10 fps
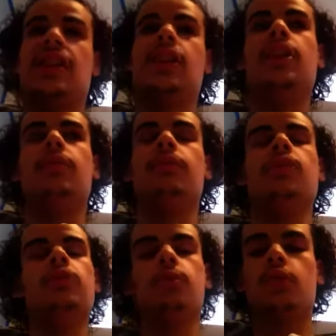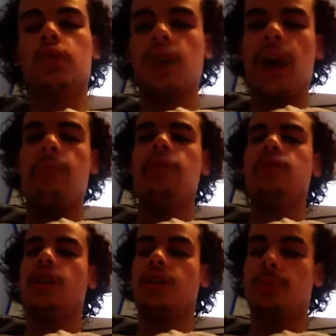Like, LeRoyyMcCoy, I'm really
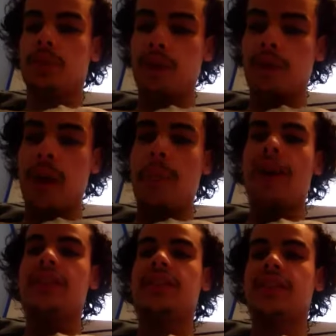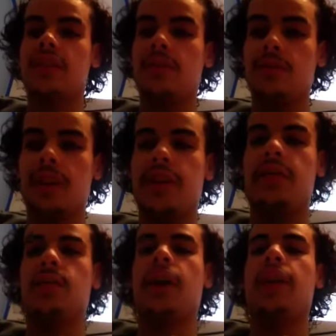trying to purify myself. This
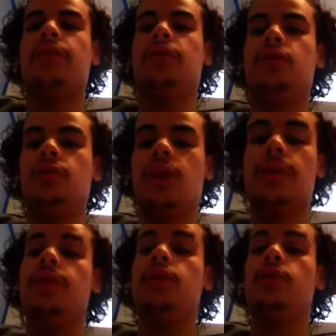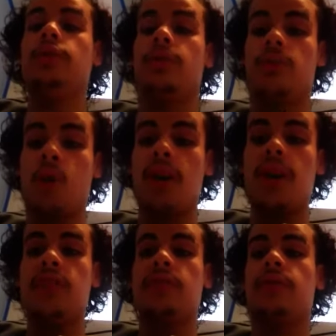is what I have to do, and I'm going to do it for 40
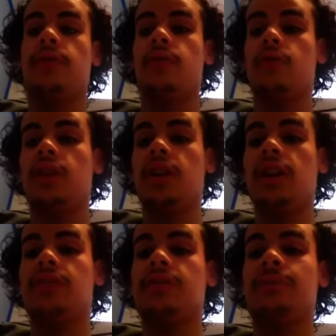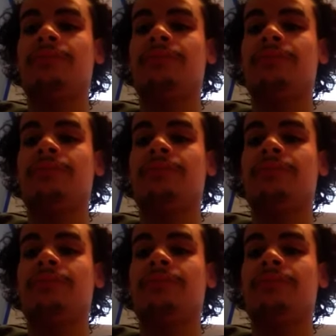days and for 40 nights.